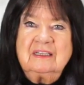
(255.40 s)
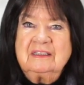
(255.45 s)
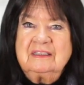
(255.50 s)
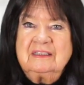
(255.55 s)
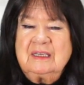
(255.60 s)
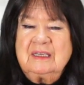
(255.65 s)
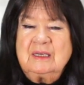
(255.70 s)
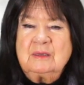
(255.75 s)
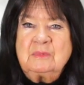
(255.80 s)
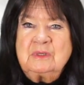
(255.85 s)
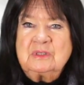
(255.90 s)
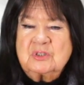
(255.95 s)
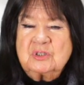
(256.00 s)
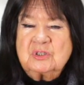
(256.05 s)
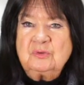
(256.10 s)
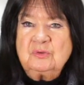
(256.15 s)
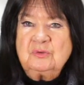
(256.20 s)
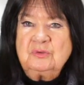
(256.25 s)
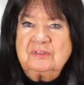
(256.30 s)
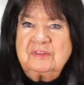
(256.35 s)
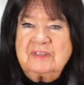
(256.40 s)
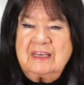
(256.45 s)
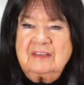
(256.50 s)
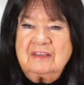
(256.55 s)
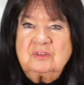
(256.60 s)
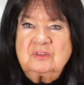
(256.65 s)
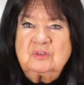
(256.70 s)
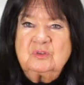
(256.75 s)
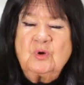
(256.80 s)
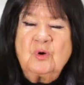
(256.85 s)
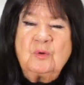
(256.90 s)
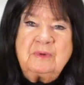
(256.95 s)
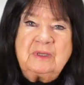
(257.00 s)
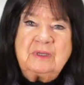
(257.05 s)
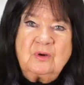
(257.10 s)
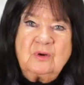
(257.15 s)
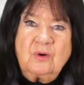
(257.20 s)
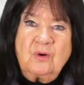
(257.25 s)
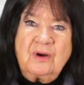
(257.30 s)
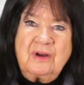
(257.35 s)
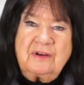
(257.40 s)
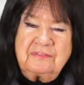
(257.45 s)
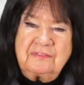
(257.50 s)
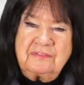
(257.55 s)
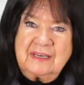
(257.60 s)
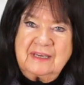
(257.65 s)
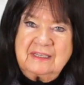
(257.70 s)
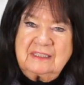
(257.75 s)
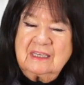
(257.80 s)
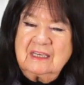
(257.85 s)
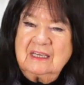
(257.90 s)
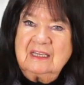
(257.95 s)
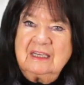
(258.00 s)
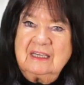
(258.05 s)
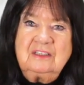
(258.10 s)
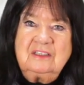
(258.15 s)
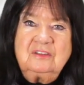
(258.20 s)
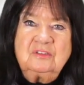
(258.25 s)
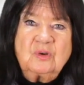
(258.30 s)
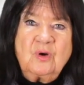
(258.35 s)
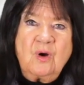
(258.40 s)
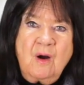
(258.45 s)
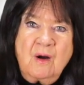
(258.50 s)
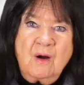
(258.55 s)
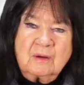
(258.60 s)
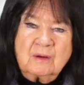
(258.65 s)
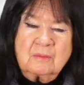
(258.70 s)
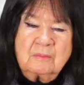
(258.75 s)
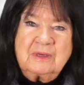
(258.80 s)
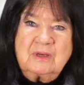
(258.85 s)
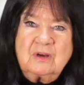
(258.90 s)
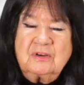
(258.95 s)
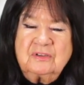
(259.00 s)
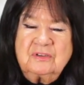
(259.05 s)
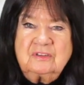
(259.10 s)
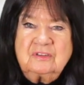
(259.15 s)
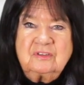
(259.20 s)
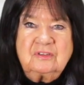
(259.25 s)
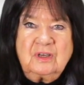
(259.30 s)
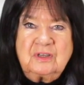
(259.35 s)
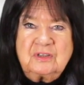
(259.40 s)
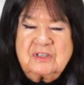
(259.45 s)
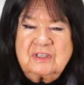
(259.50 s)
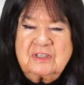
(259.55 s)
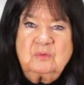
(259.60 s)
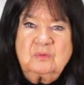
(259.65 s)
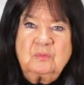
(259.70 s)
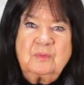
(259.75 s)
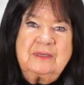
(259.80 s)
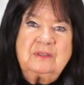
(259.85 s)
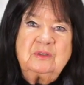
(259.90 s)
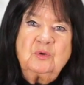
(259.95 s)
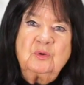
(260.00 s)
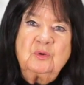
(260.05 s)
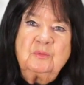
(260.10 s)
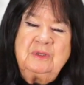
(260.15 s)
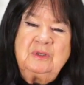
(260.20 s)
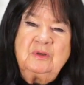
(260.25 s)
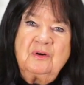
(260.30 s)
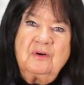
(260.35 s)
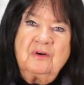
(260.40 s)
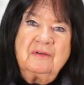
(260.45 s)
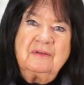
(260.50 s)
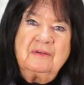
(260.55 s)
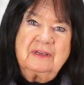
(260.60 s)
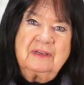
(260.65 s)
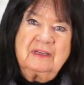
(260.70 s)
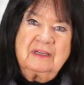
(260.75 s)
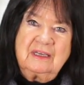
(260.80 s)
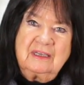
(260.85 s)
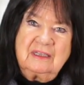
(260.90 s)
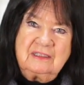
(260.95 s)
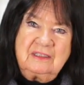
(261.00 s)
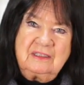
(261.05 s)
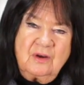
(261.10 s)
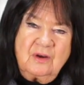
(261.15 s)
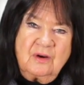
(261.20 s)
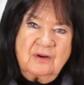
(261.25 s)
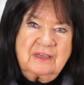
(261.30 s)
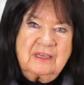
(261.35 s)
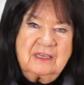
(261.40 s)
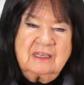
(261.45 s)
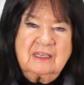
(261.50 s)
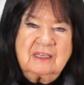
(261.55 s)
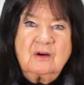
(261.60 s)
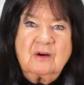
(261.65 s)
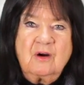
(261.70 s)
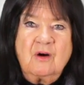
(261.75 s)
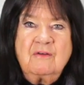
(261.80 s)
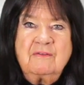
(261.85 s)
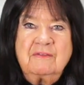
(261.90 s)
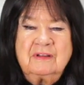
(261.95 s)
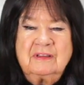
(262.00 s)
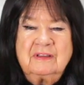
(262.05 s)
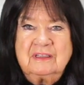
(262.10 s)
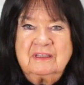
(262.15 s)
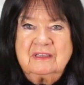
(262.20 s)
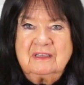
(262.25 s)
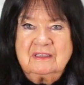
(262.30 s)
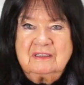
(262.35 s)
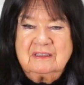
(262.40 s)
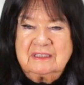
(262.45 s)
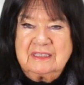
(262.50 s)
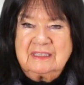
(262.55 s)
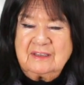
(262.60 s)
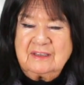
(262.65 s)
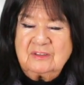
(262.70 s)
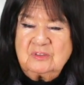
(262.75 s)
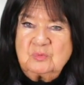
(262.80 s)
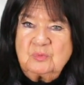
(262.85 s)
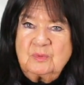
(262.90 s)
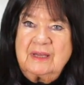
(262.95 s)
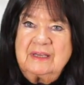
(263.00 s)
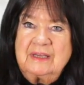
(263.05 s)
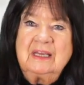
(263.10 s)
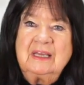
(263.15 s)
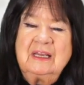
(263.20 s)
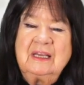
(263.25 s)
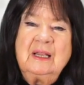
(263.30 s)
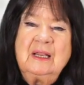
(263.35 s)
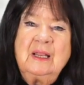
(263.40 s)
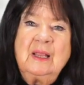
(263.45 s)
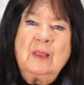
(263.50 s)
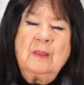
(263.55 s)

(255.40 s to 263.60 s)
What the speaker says: The image used as a domino effect is wrong because it's not just one domino, you know, kicking over the next one.